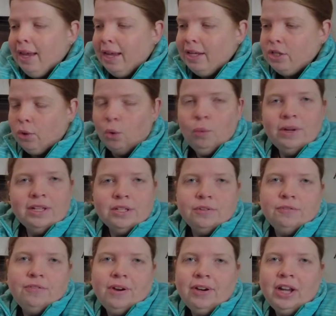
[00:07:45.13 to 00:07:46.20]
it's always
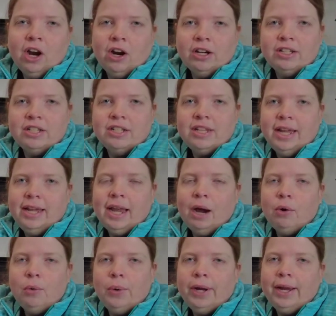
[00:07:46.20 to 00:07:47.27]
very hard to say how
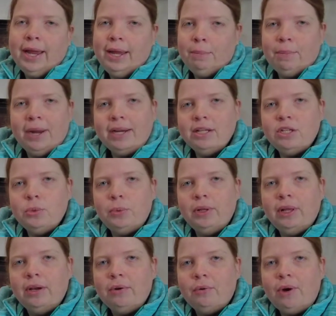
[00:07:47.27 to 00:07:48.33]
quick a package
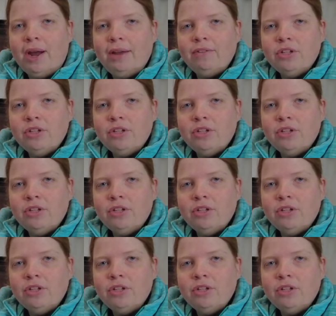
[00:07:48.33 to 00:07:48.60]
will arrive.